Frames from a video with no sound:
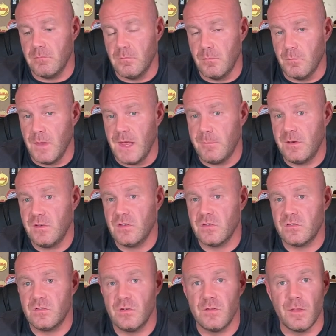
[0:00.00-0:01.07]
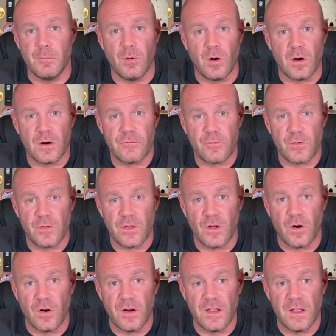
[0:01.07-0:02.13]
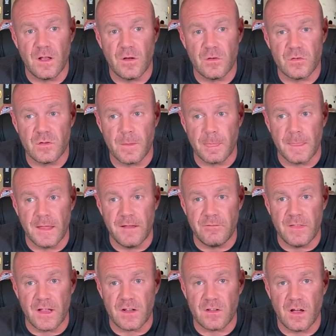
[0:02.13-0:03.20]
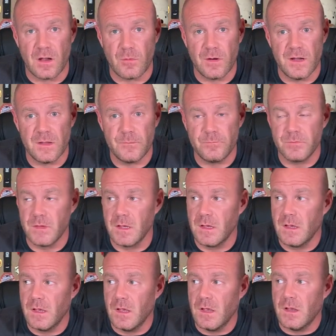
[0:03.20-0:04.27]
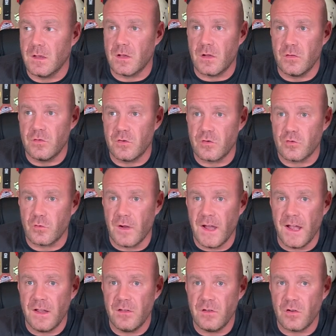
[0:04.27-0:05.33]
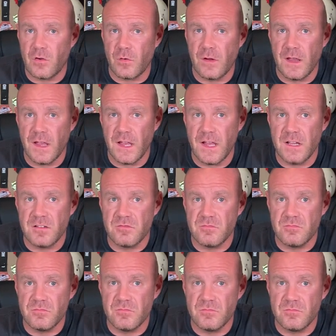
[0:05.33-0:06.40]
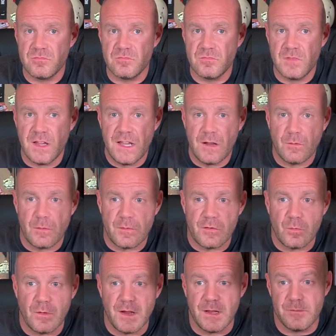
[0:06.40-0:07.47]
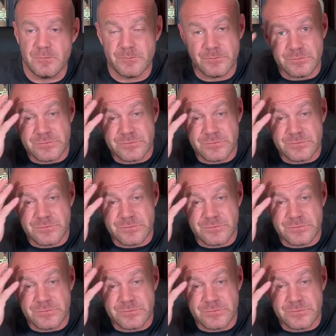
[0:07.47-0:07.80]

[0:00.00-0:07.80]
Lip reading: Maybe just do the bar for the RDLs if they can tolerate it. Because you're trying to create anywhere between,